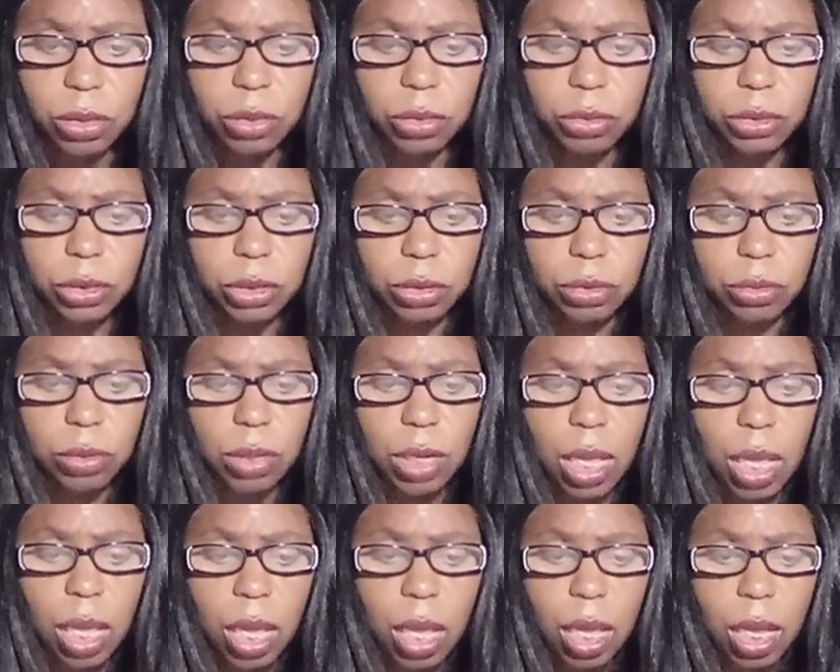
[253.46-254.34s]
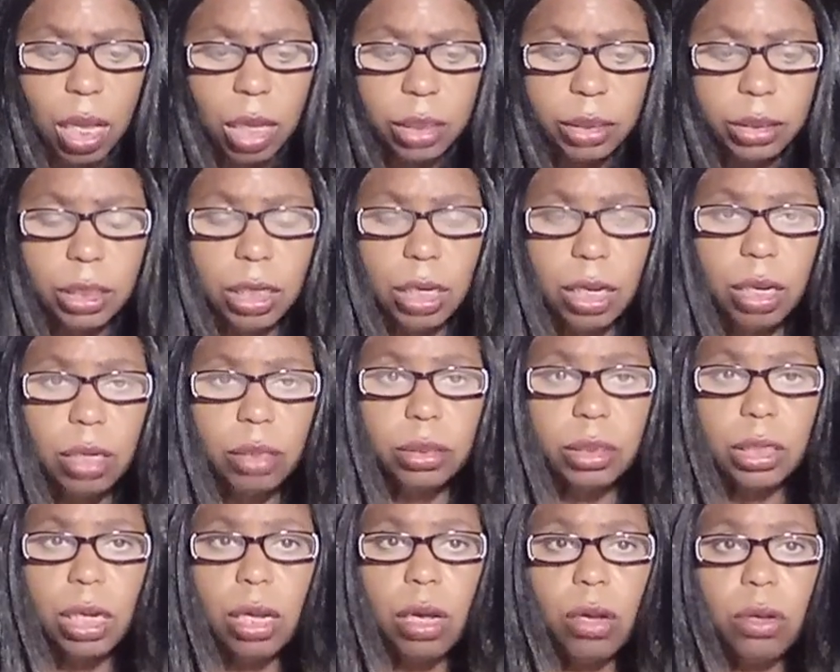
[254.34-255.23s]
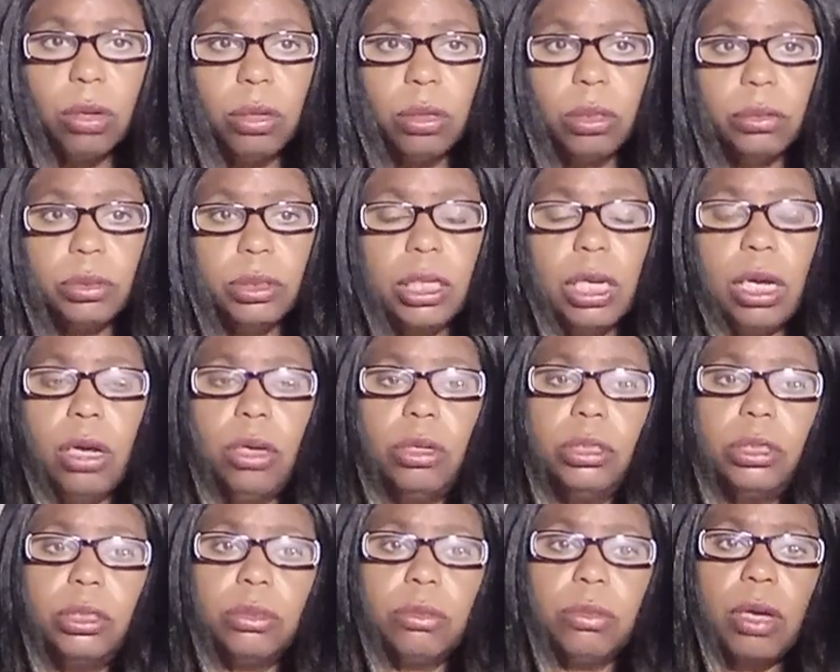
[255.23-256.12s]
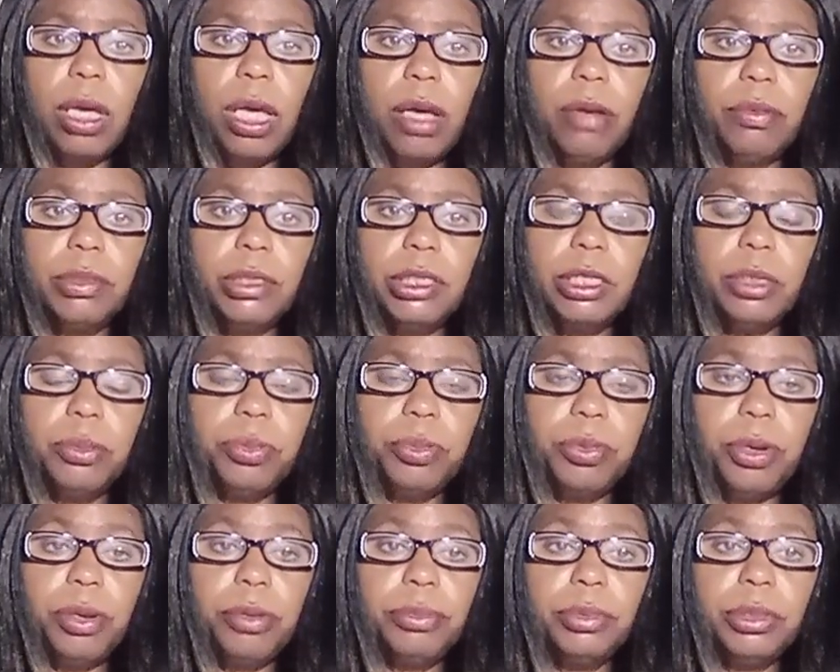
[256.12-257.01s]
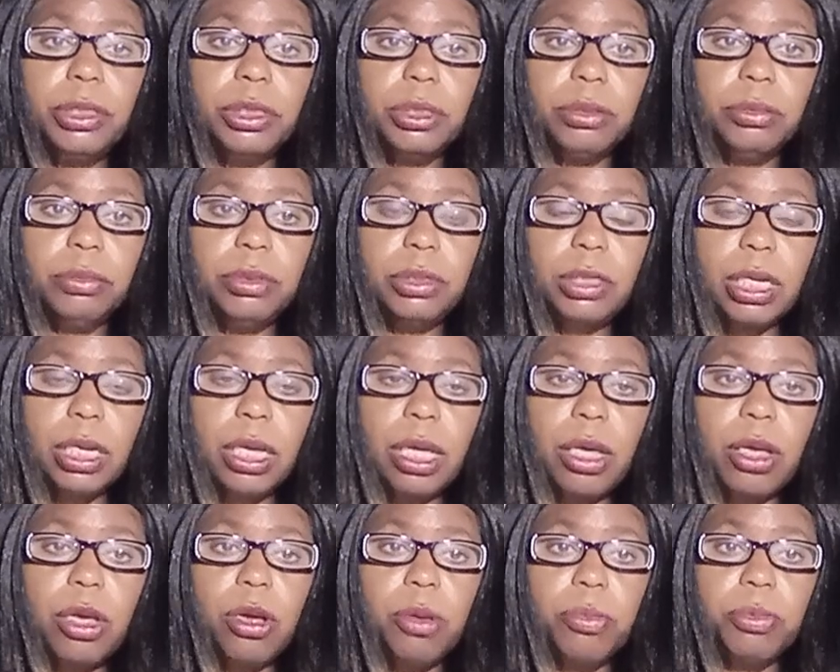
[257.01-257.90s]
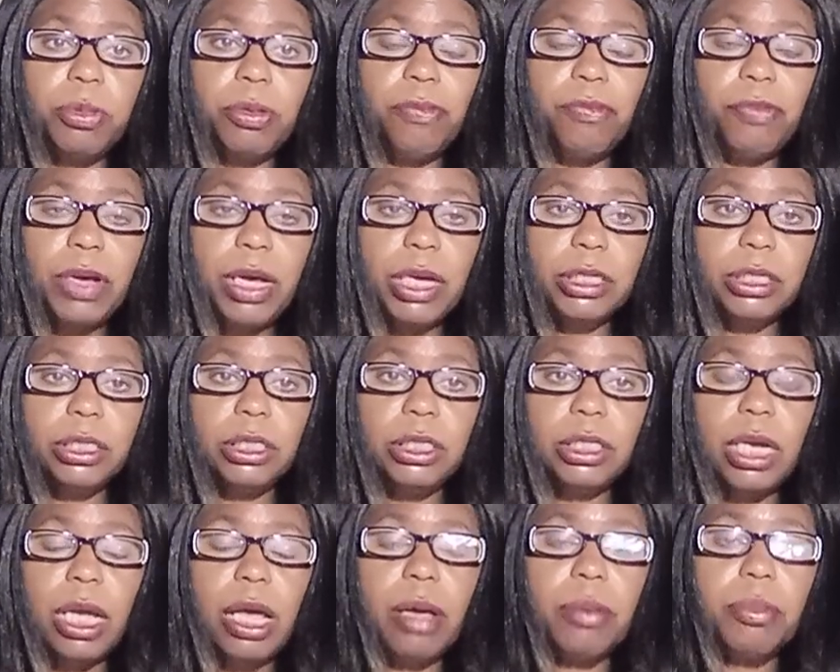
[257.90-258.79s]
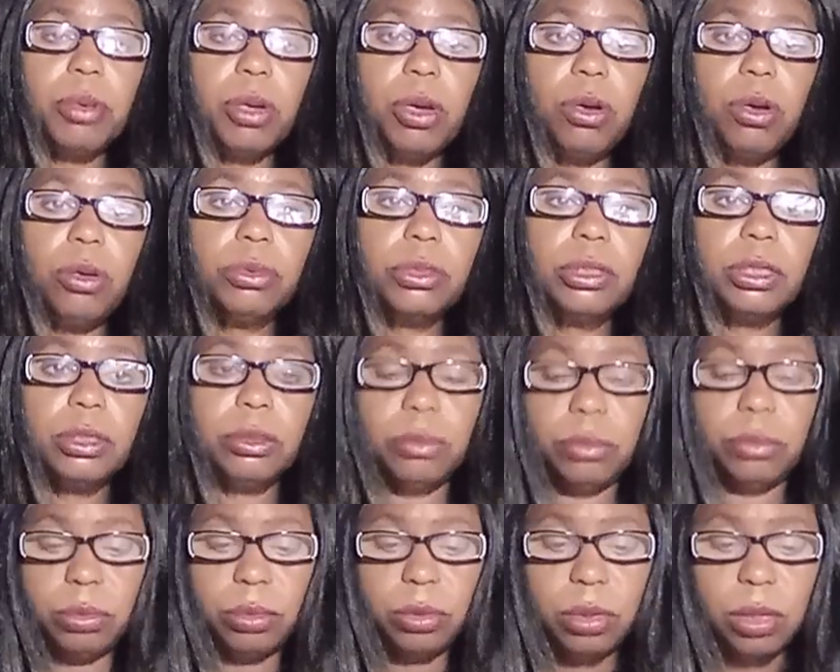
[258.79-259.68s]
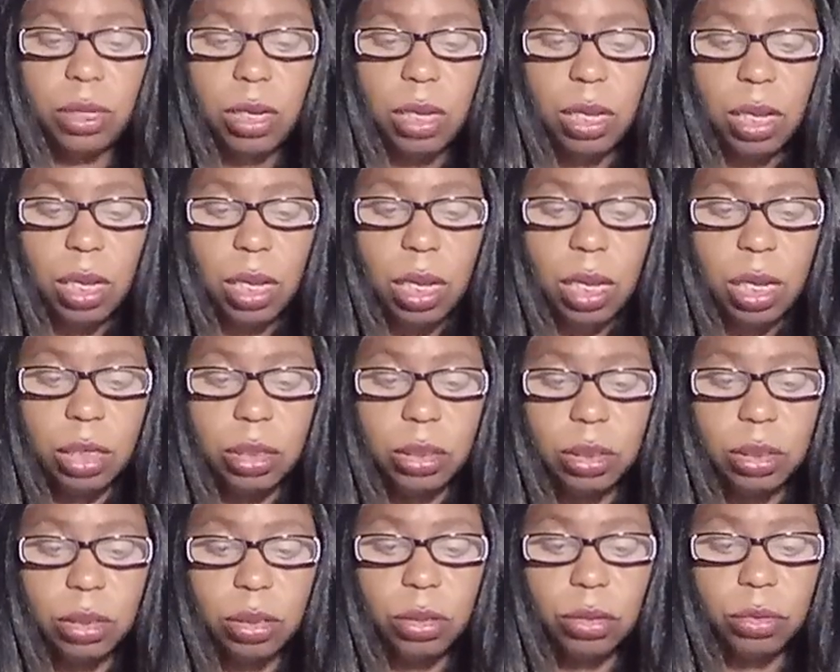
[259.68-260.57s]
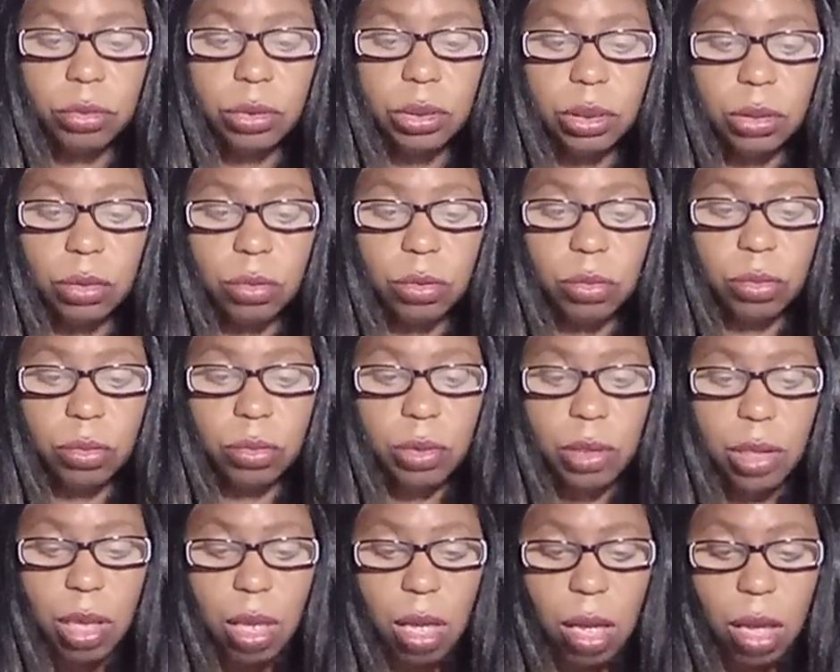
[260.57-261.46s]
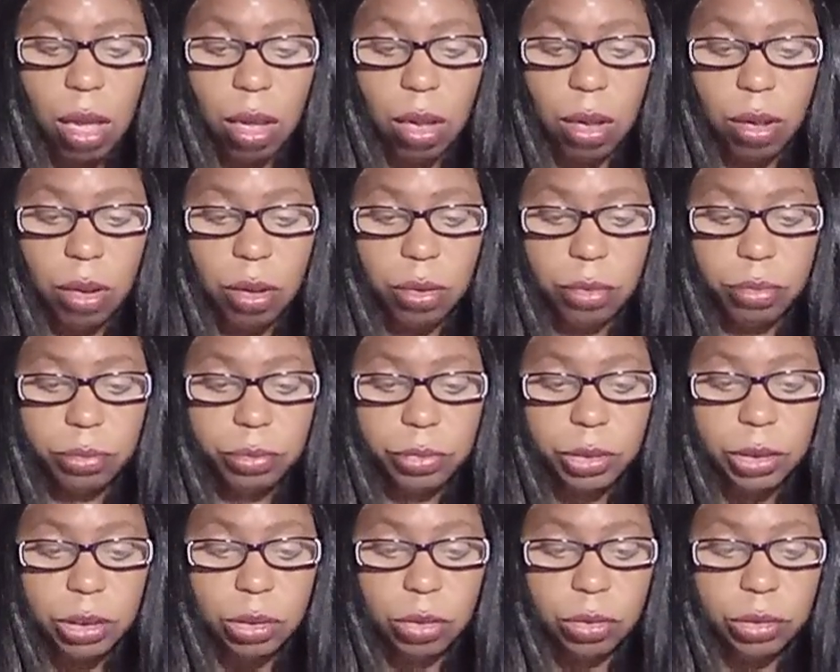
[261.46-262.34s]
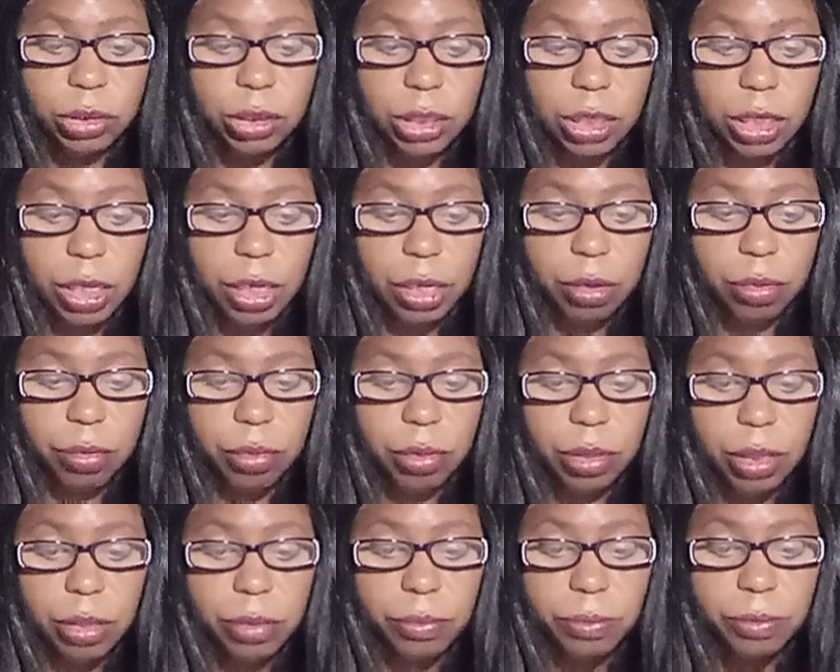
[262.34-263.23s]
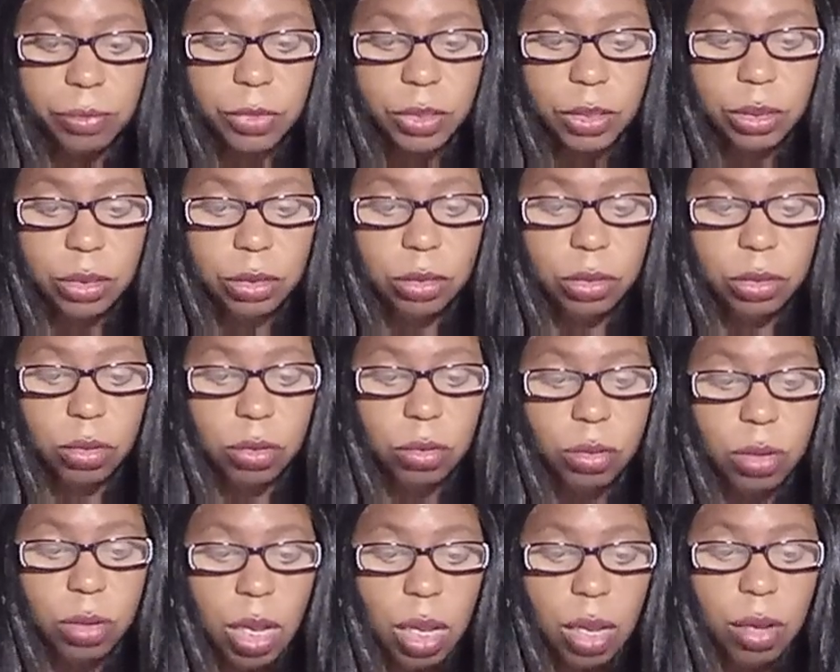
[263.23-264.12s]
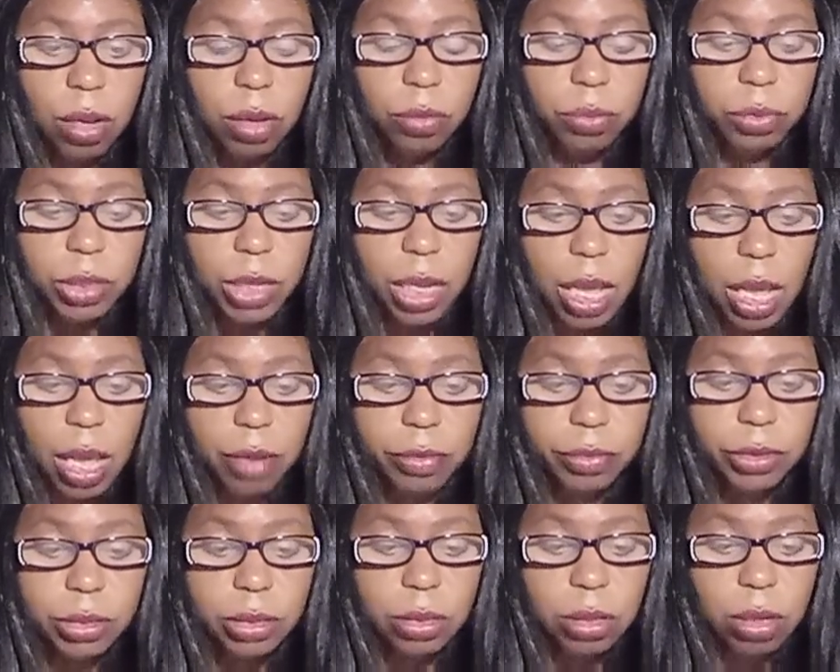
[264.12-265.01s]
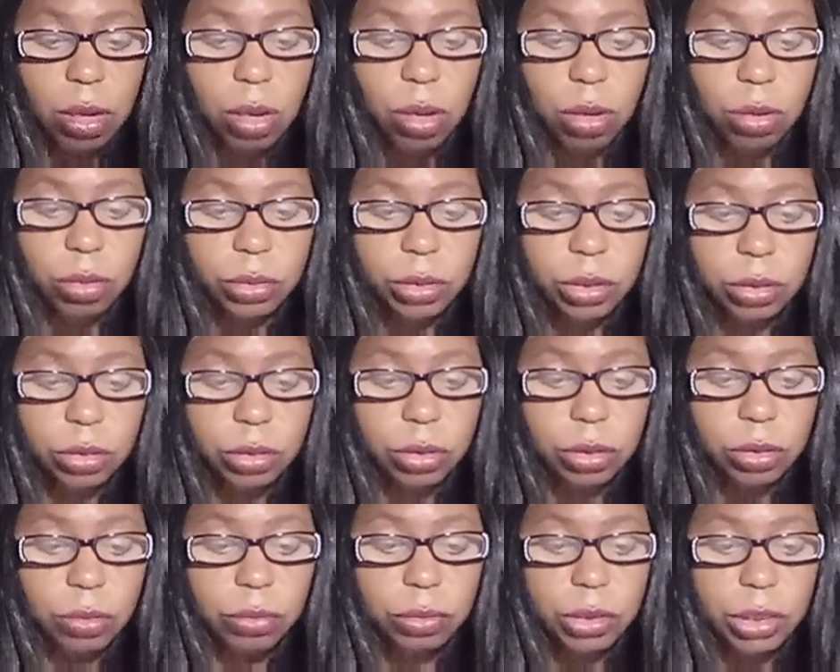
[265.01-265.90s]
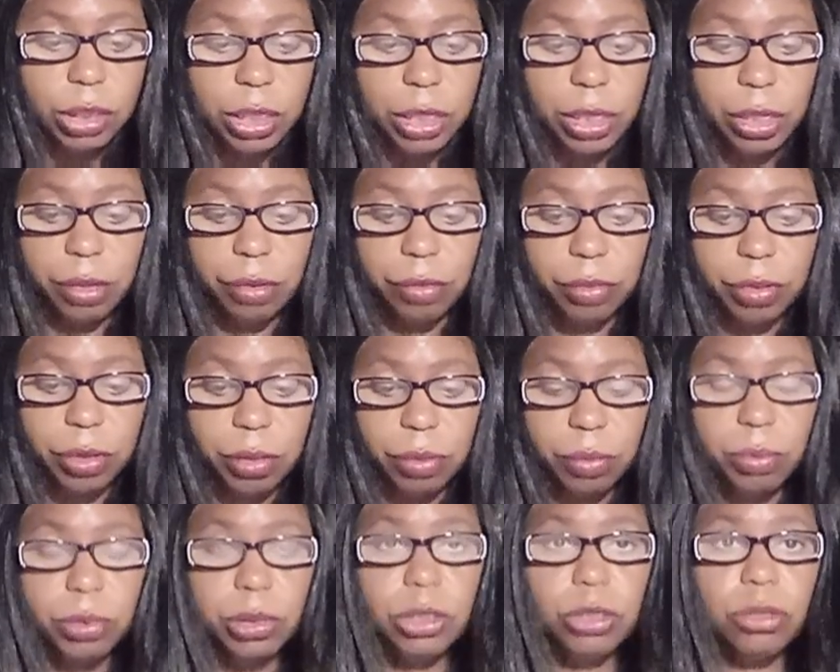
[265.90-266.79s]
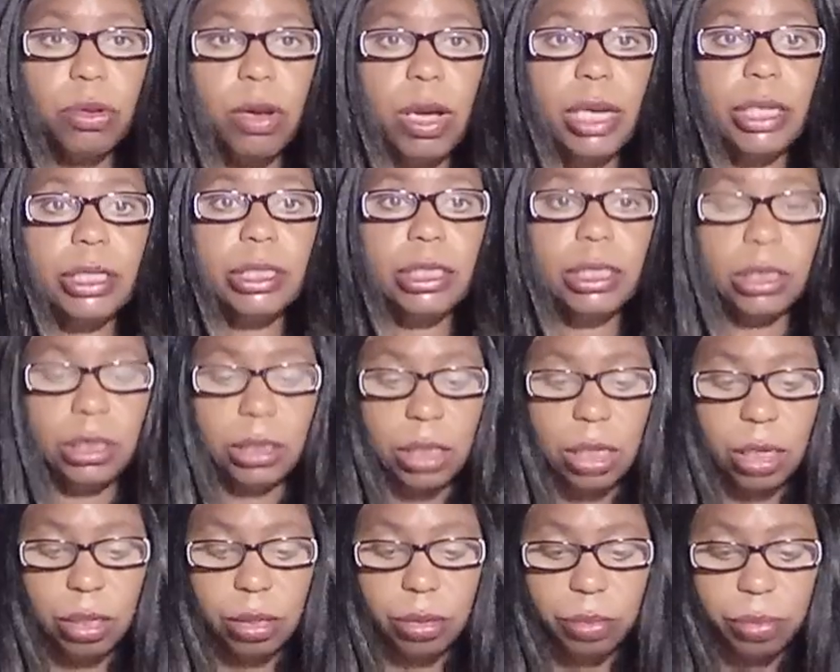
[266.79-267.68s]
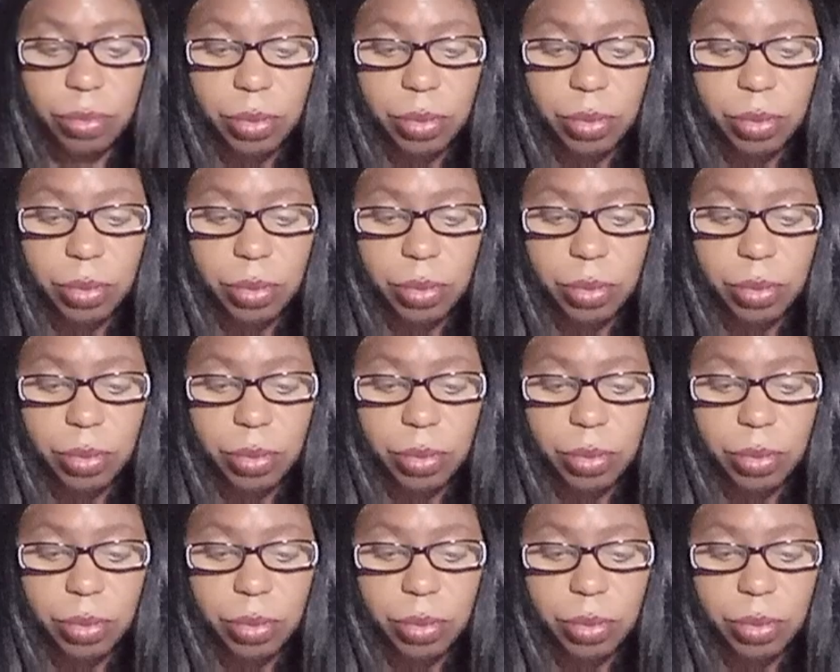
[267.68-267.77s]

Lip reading: So they also have a temporary service that can help you find a job also. So Social Security, we have to so Social Security we trying to save,